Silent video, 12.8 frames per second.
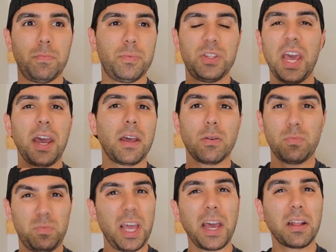
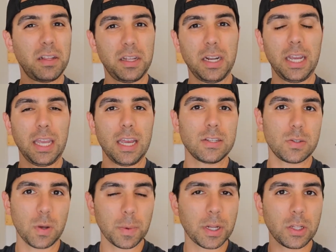deck lid, I guess.
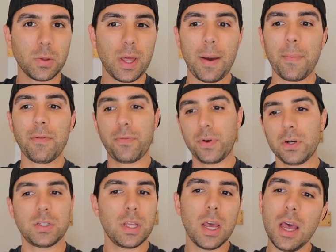So I'm gonna do that, but
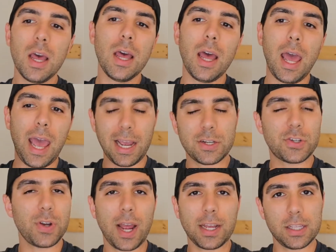first,
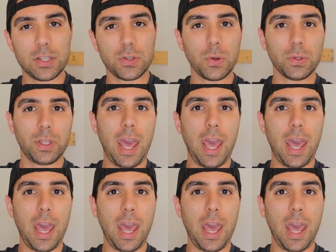extract this old